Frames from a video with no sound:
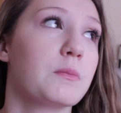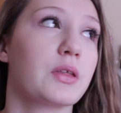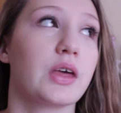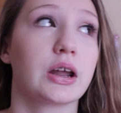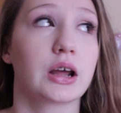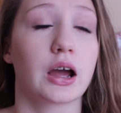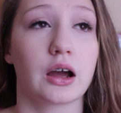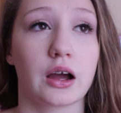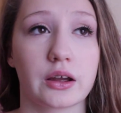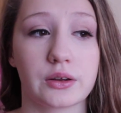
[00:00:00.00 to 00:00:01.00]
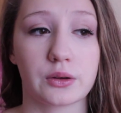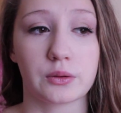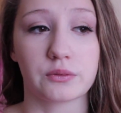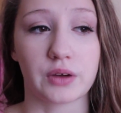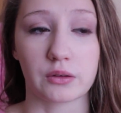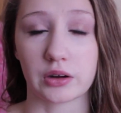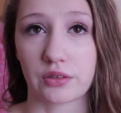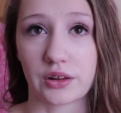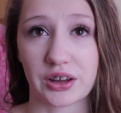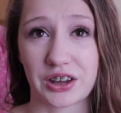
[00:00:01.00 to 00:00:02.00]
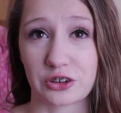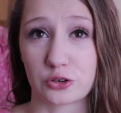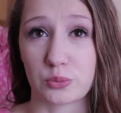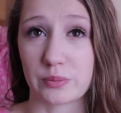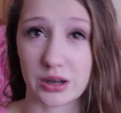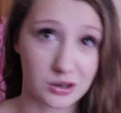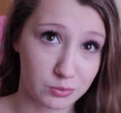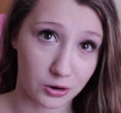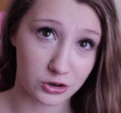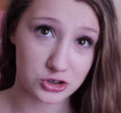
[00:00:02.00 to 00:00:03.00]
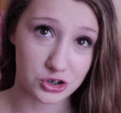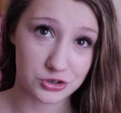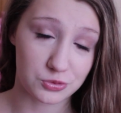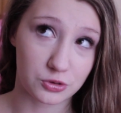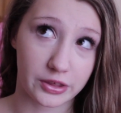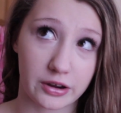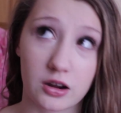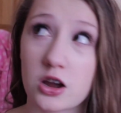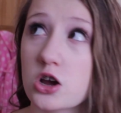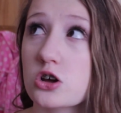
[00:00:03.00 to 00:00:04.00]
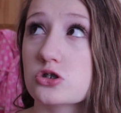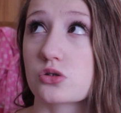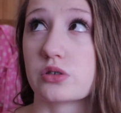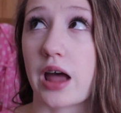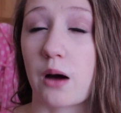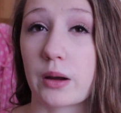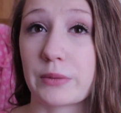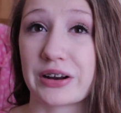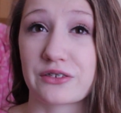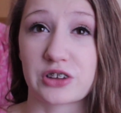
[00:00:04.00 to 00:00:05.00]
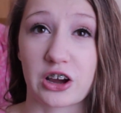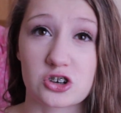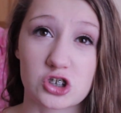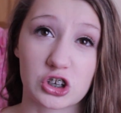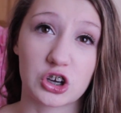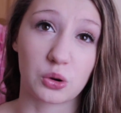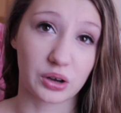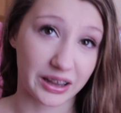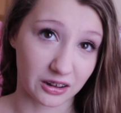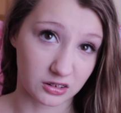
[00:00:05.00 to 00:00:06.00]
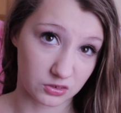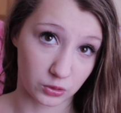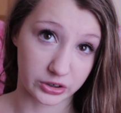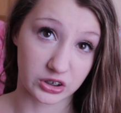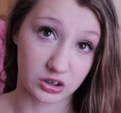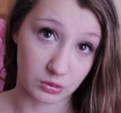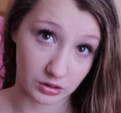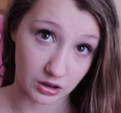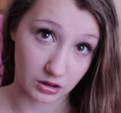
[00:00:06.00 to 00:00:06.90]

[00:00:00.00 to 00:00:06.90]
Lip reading: But then I found out that I can't do makeup artistry school there, so now I might have to actually go to California to go to